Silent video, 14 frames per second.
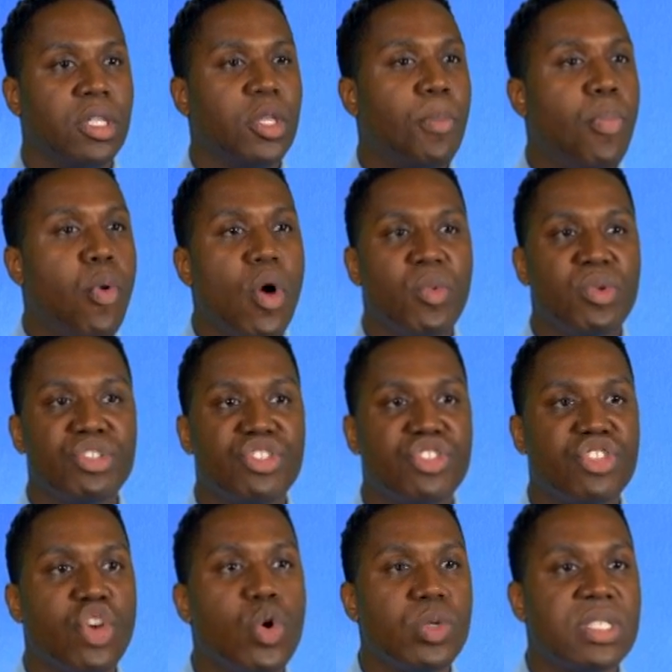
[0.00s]
The point was
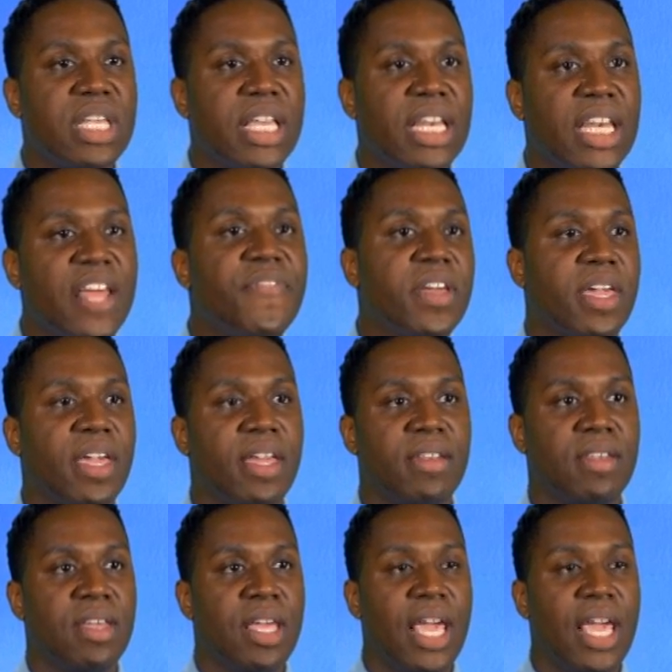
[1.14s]
so significant,